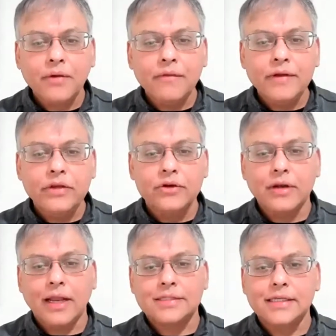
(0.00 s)
don't we
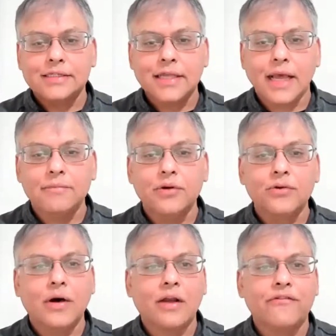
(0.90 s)
utilize this time to
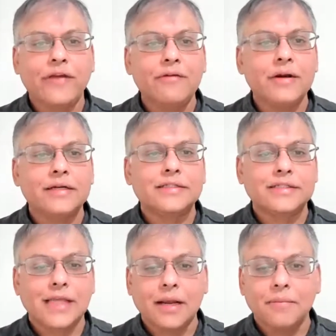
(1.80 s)
do our favorite
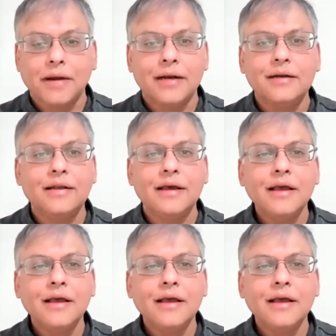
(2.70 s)
segment?